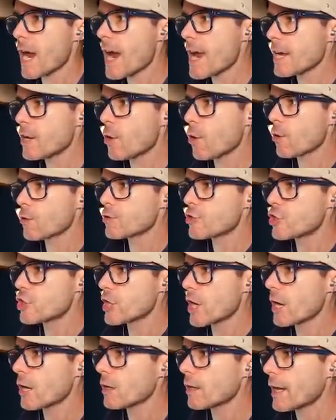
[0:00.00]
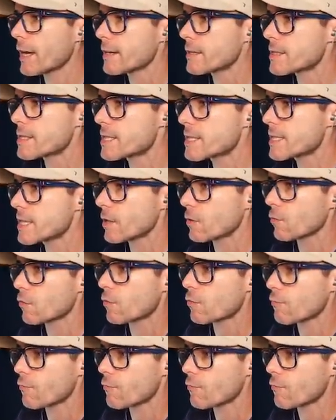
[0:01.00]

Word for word: acorn shell, and silk